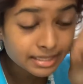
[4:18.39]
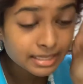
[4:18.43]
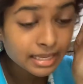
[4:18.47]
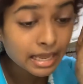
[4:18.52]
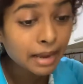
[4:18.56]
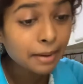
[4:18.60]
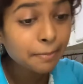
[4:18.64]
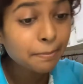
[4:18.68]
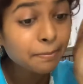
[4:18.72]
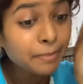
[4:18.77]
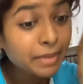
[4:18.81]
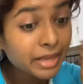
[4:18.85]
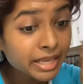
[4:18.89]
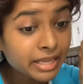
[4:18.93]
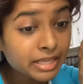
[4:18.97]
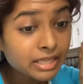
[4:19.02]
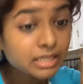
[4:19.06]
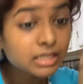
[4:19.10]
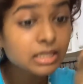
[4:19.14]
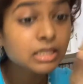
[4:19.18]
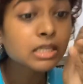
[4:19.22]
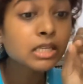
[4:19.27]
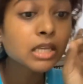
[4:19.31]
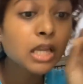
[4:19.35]
That
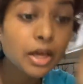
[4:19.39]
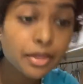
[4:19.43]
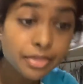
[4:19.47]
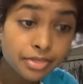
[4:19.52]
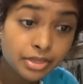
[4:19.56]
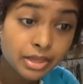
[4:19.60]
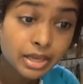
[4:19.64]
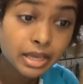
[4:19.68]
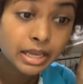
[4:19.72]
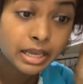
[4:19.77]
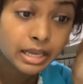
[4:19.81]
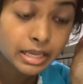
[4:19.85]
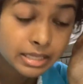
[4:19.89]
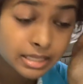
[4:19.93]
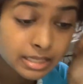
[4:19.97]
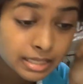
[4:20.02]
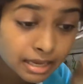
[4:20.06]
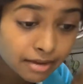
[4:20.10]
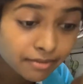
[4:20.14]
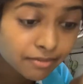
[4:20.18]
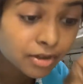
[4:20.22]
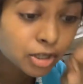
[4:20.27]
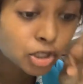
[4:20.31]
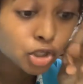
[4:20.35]
means nothing is
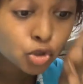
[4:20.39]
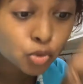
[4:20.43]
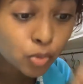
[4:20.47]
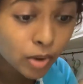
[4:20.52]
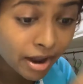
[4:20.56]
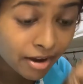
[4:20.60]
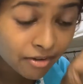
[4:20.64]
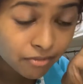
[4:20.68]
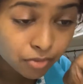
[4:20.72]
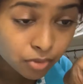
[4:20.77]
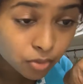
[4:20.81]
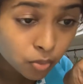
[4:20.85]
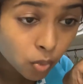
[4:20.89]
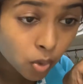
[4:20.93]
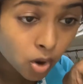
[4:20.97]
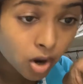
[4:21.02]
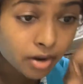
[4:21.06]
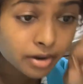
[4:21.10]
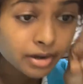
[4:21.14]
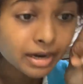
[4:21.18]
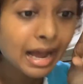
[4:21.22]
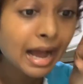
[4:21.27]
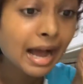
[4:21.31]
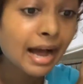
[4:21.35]
given to
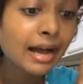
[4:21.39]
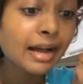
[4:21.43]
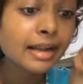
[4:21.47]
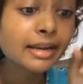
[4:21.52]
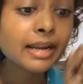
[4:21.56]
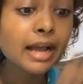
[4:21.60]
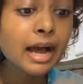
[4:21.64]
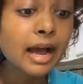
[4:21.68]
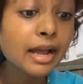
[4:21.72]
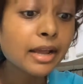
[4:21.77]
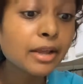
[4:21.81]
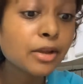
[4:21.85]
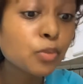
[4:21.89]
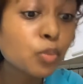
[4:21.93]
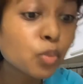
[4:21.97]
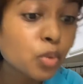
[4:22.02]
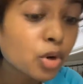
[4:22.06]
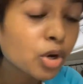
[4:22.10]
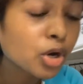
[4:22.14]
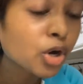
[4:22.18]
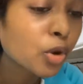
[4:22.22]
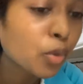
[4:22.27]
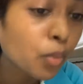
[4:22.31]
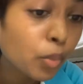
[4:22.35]
everyone and I
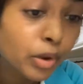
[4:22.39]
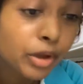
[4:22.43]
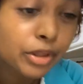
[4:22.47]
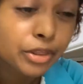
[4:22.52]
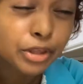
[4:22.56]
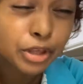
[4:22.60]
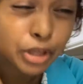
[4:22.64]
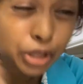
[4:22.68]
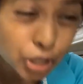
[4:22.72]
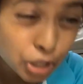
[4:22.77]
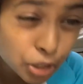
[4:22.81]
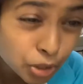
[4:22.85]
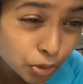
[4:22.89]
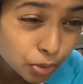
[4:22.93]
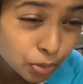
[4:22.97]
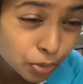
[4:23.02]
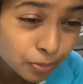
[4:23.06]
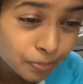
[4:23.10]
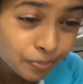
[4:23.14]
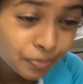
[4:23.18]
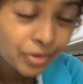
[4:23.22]
work with you